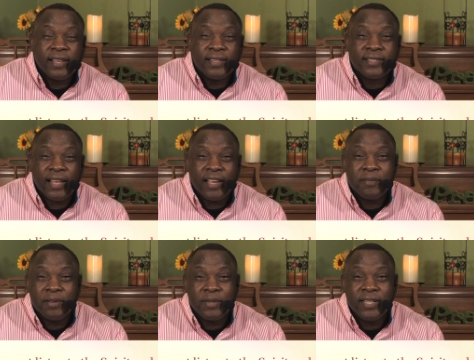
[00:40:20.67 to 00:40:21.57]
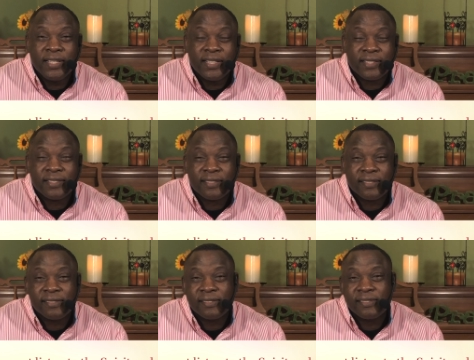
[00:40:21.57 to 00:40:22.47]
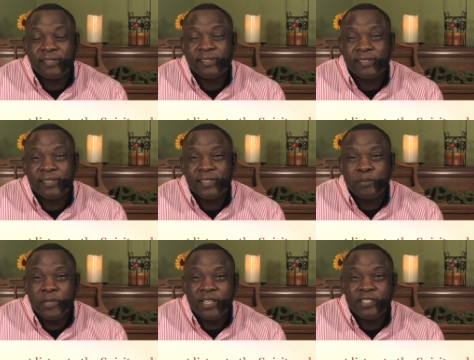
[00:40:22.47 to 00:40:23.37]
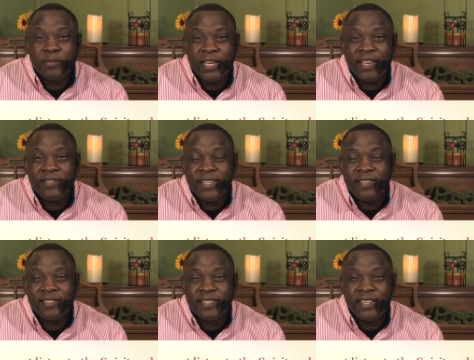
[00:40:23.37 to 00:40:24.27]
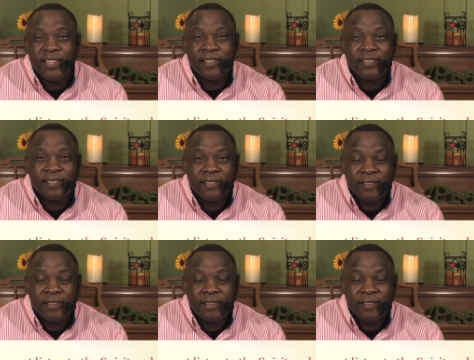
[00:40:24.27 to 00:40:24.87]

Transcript: It's time that we listen because we have ears to hear.